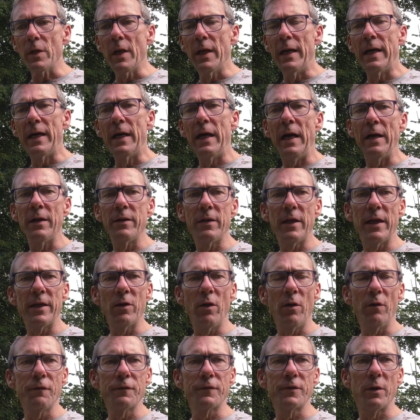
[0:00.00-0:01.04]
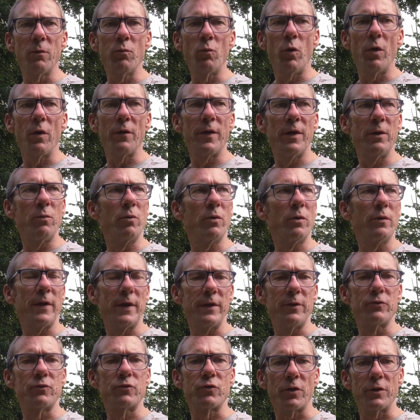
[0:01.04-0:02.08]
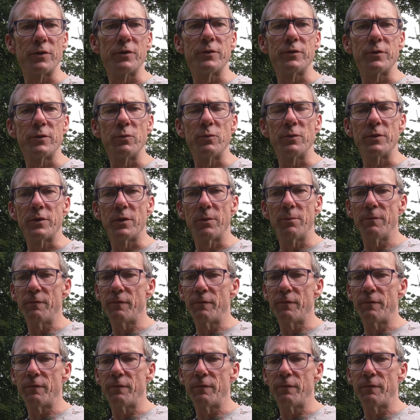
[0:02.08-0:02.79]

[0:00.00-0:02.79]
And often what they try to do with them,